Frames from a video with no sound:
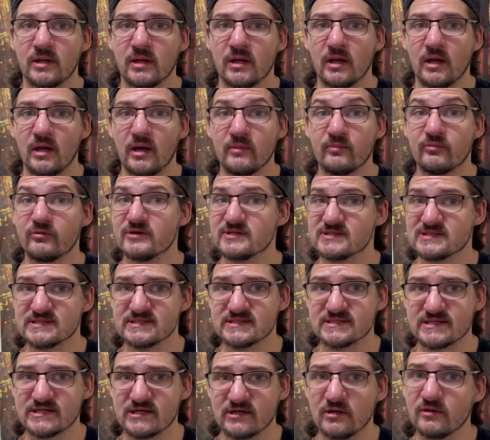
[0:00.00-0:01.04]
a prison
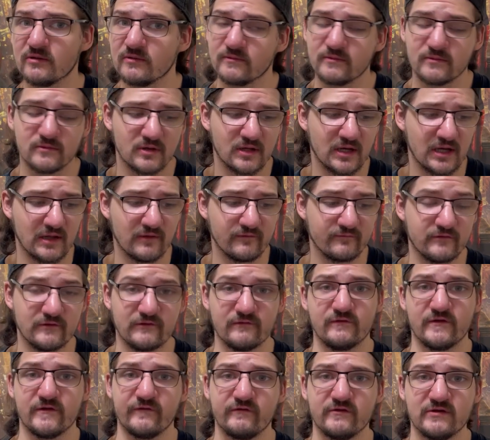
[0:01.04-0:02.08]
cell uh, for
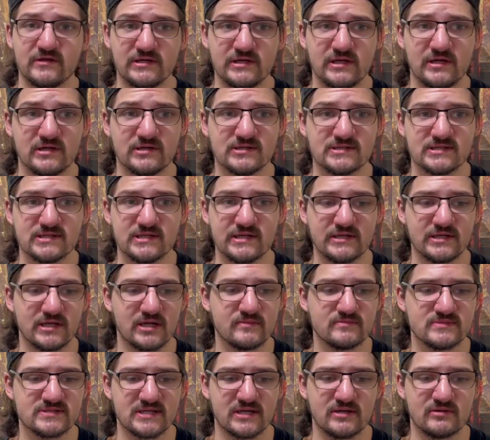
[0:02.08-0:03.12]
15 years and he
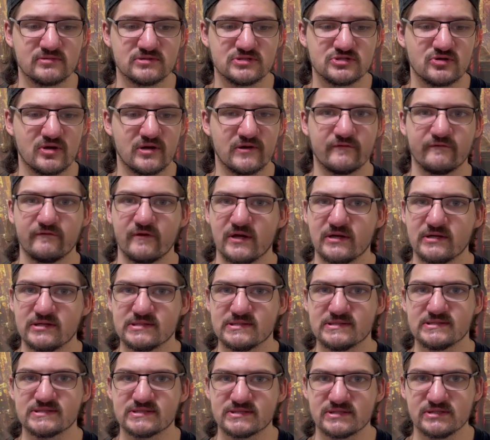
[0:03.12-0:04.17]
comes out trying to find
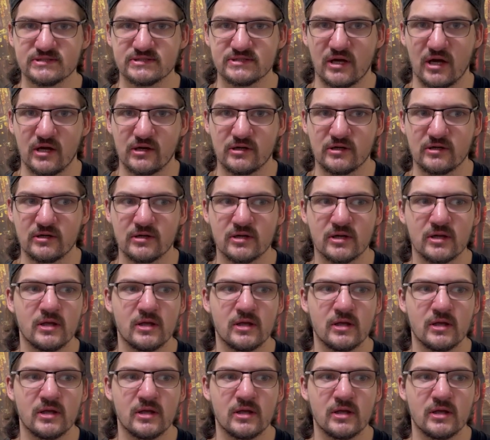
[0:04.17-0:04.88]
his daughter.